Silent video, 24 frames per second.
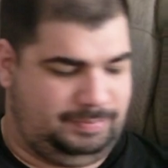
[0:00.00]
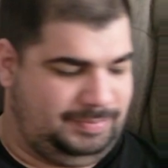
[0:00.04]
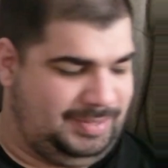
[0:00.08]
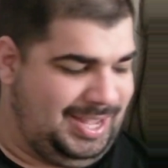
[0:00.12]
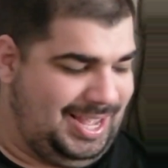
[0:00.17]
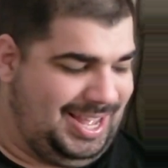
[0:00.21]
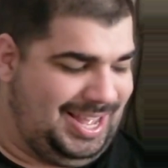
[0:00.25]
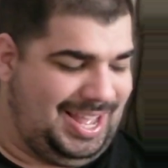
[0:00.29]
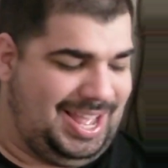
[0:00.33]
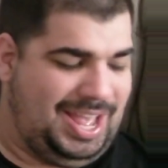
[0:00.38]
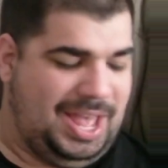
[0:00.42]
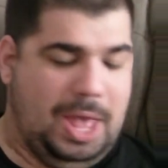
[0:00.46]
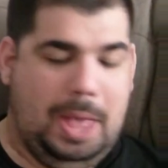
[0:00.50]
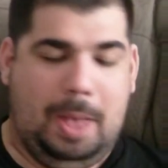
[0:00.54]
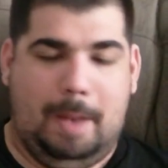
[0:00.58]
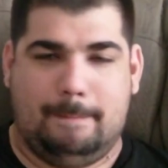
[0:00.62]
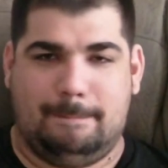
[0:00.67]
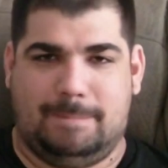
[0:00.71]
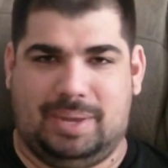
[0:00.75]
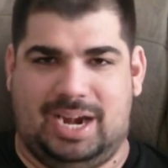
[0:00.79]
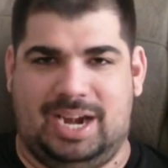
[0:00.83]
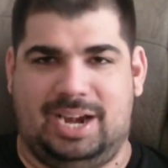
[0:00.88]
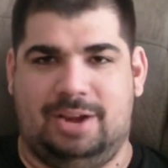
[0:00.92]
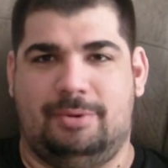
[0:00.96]

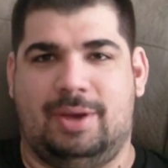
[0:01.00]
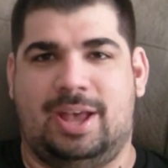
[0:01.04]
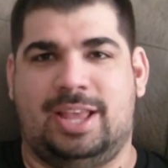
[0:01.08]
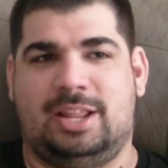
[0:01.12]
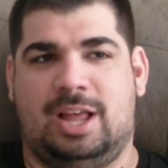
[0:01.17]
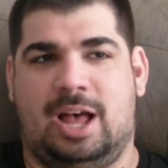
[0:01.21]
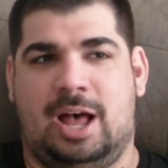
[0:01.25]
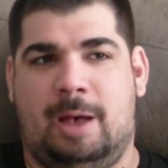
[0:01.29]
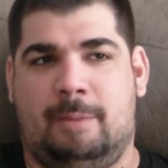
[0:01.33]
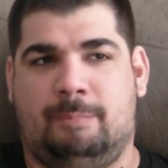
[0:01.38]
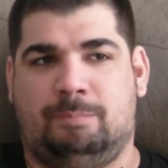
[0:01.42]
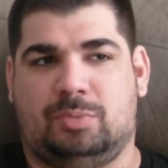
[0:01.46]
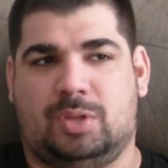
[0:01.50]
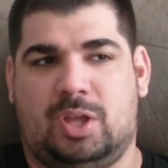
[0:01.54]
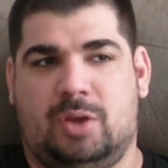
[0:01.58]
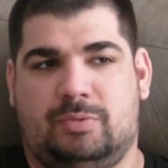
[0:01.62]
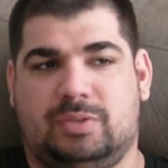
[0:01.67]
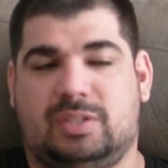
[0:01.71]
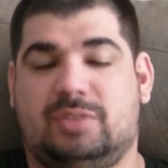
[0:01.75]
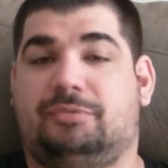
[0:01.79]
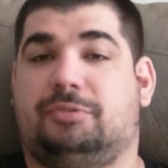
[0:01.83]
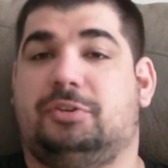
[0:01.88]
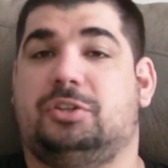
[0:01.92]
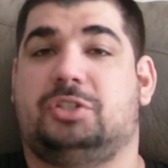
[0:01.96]
But anyway,
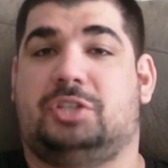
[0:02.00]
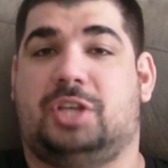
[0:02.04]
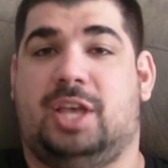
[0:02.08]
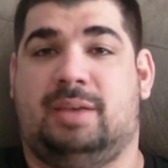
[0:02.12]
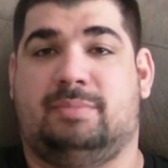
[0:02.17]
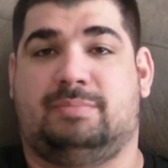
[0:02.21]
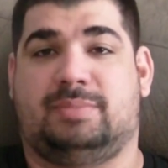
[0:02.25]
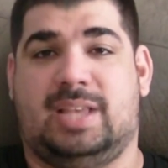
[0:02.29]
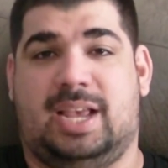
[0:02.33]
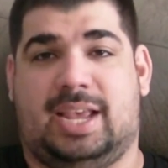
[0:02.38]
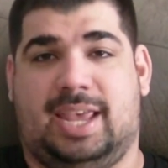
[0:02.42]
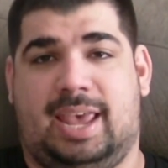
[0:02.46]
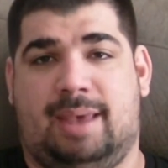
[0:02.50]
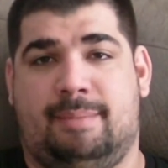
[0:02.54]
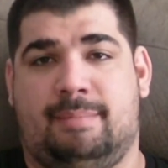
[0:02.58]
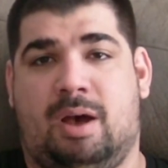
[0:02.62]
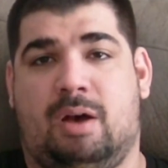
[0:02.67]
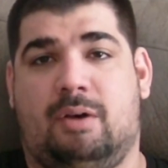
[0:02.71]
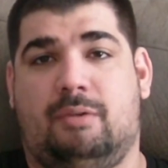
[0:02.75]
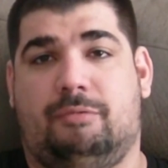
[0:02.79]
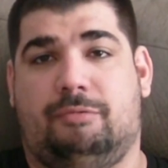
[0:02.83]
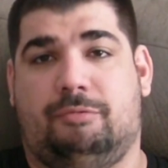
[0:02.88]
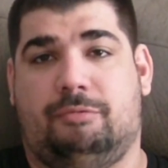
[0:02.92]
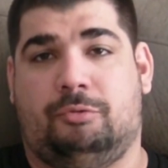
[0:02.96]
it was the first games that
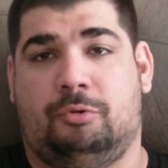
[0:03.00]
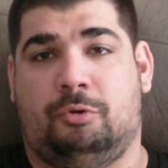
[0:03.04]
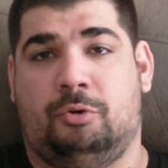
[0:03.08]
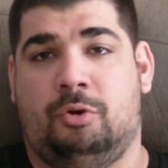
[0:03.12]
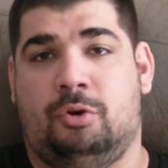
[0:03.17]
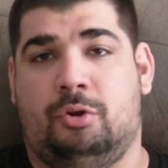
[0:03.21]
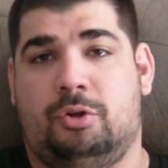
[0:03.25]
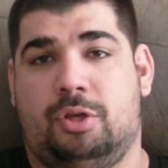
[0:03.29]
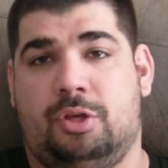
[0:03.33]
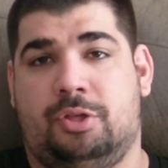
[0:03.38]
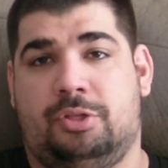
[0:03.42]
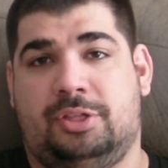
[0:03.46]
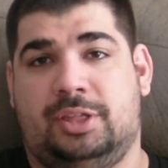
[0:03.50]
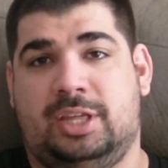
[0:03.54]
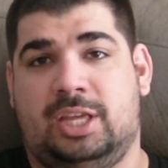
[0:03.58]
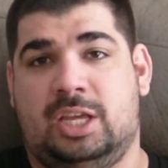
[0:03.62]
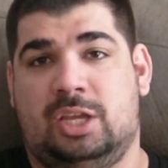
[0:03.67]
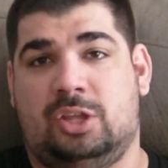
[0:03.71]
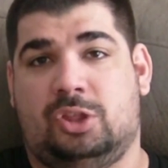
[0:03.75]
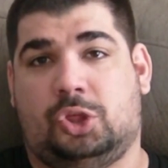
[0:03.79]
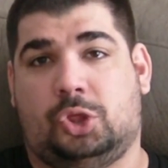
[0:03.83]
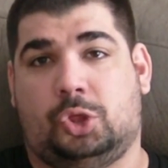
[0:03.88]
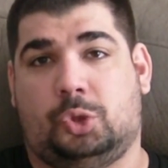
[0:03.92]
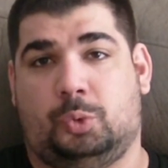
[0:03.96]
came out for
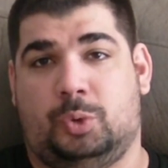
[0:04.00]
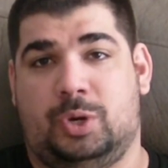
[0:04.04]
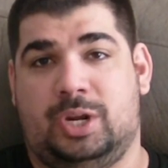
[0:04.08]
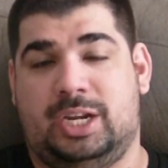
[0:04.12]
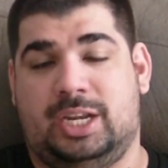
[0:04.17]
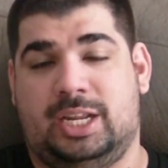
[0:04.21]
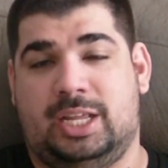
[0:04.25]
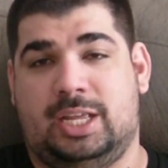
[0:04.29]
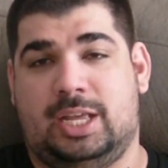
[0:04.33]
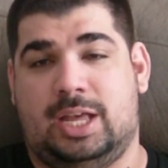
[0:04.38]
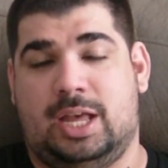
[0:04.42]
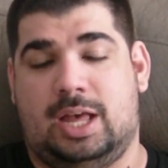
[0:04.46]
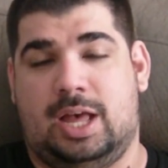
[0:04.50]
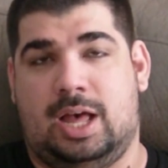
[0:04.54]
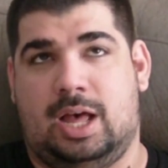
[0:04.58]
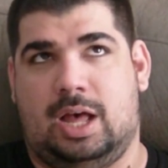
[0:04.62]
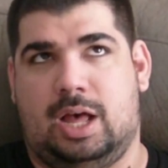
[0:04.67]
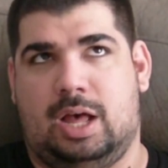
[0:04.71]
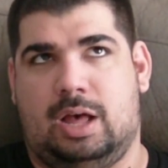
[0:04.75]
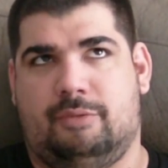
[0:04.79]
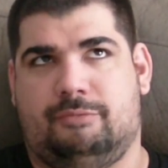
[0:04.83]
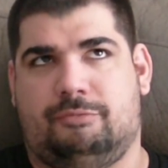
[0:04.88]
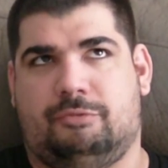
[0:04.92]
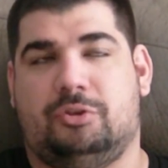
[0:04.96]
the 3D,
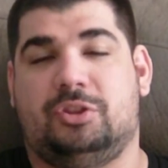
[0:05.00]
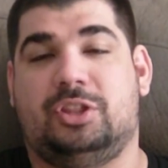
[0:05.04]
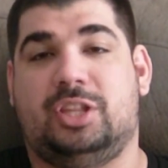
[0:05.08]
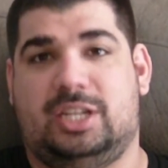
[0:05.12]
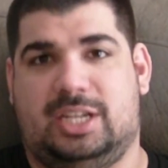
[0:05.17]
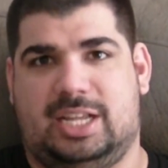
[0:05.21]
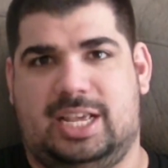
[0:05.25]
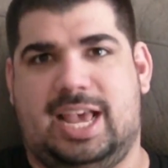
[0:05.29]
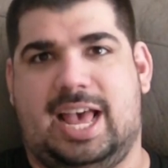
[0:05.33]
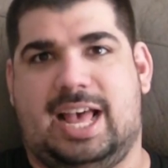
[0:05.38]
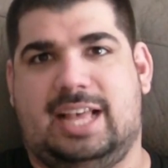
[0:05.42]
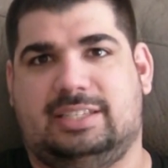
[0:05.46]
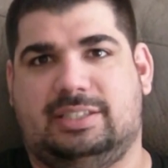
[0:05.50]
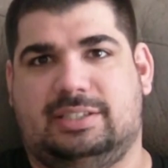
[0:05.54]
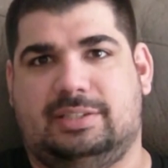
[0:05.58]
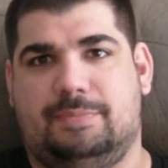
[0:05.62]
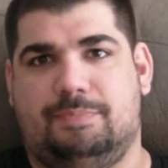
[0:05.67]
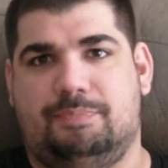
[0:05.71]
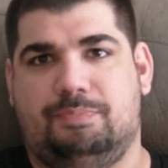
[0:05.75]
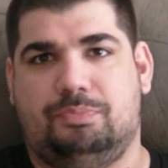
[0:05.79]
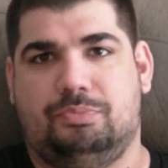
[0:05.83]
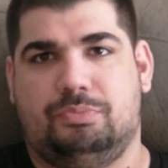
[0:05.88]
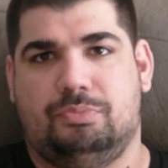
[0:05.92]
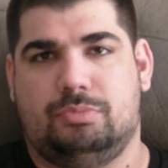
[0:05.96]
for the
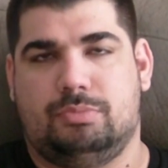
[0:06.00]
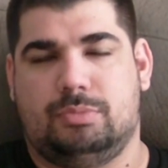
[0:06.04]
DS.